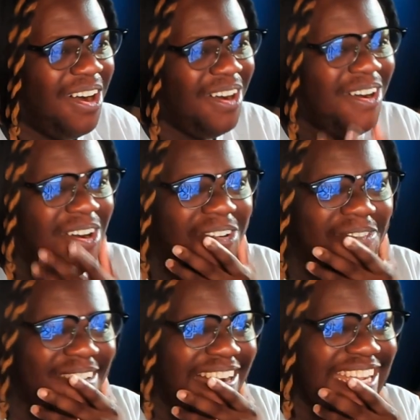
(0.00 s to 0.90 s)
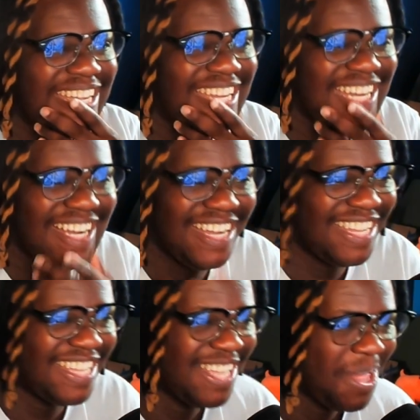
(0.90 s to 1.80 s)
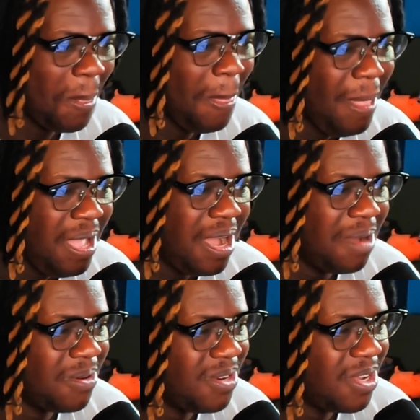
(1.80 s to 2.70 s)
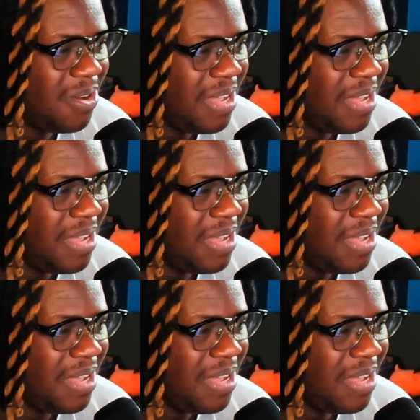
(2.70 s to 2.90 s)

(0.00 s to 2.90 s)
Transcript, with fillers: oh my god. I'm gonna go